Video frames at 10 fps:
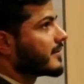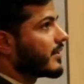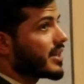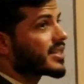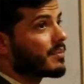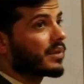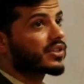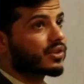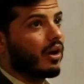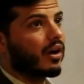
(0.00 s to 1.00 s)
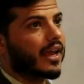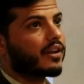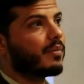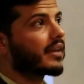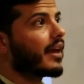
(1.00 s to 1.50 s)
There's something strong,
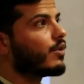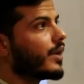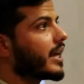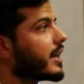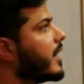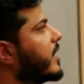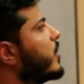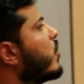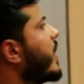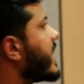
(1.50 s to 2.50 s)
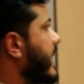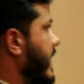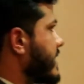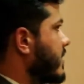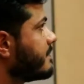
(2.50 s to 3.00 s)
and you make that weak. You weaken
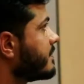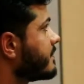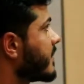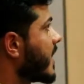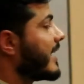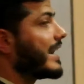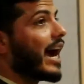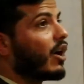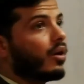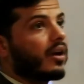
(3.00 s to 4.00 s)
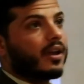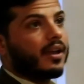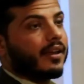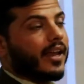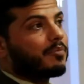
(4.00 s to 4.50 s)
it. Now,
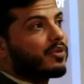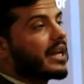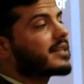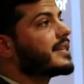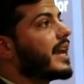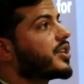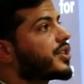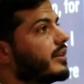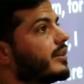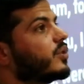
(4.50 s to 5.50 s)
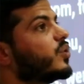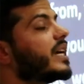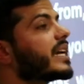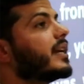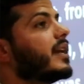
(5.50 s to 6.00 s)
in pronunciation,
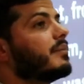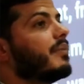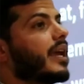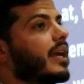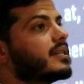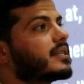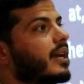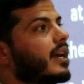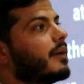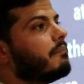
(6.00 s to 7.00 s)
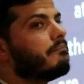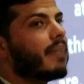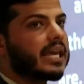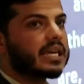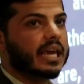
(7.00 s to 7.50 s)
weakening means
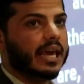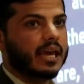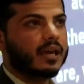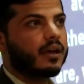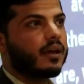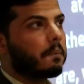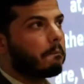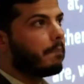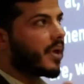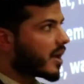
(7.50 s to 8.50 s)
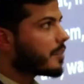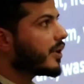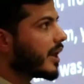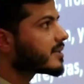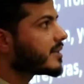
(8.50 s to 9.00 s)
making bigger
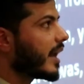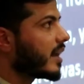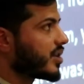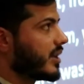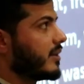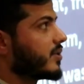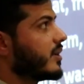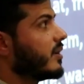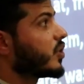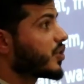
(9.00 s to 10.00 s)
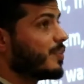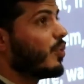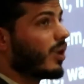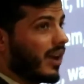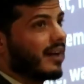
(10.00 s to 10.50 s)
pronunciations
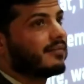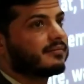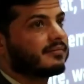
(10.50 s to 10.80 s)
smaller,